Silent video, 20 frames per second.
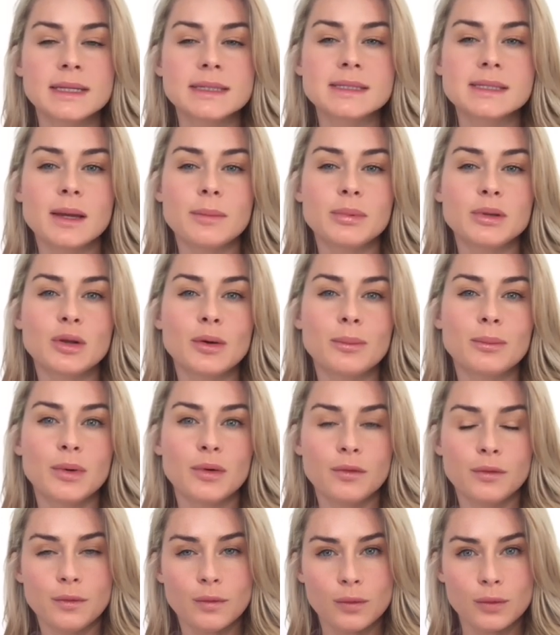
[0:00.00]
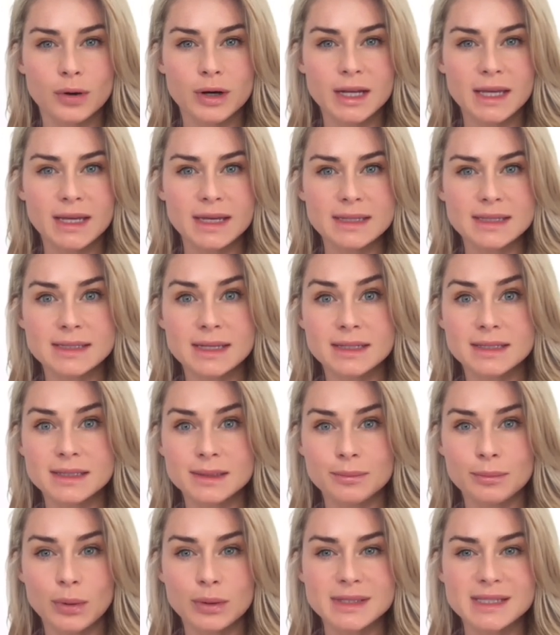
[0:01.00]
Step number 4 is
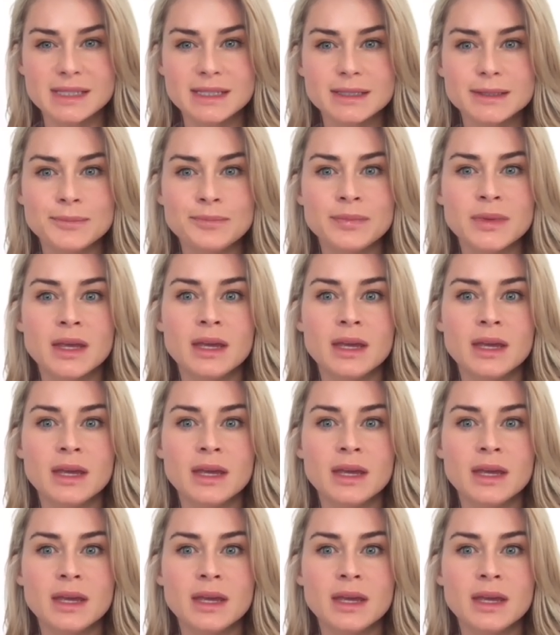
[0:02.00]
deposit.